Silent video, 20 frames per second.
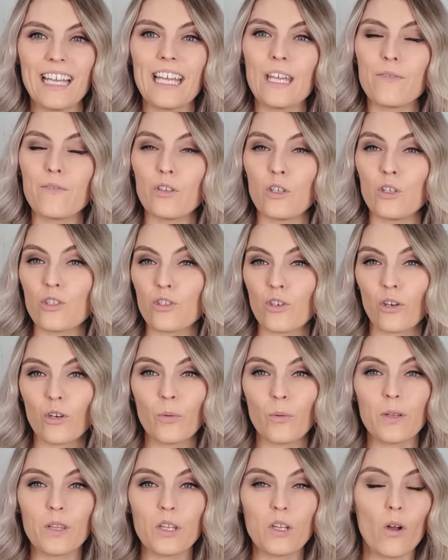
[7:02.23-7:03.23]
If you struggle
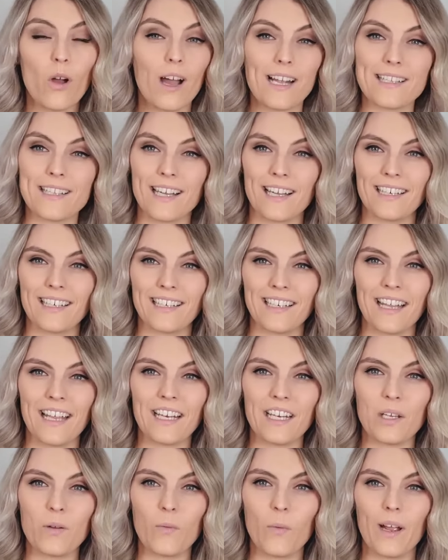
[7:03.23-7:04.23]
with your eyesight in
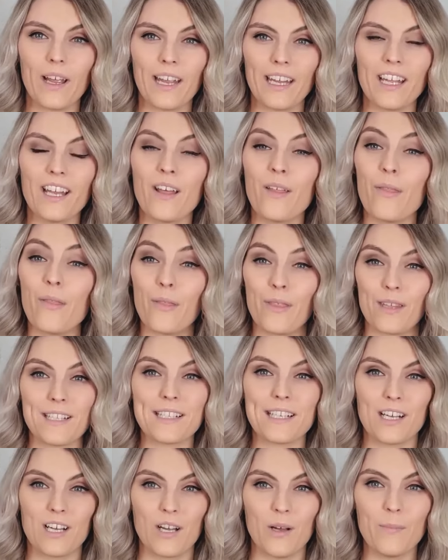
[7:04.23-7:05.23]
any way, this
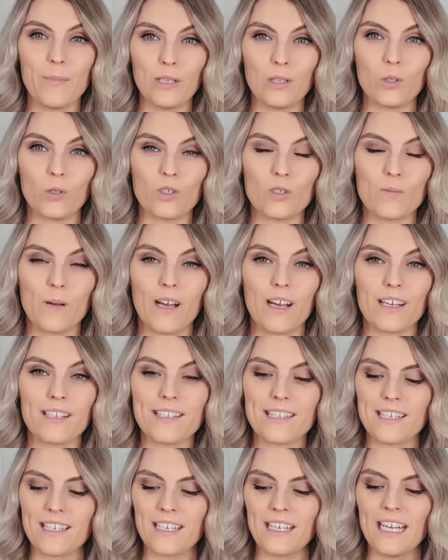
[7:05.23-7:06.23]
can't be looked
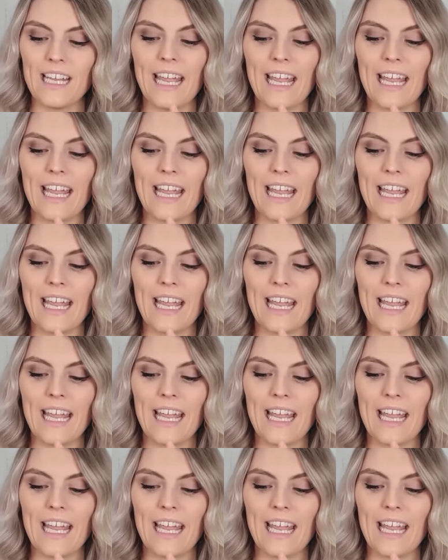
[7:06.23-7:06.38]
past.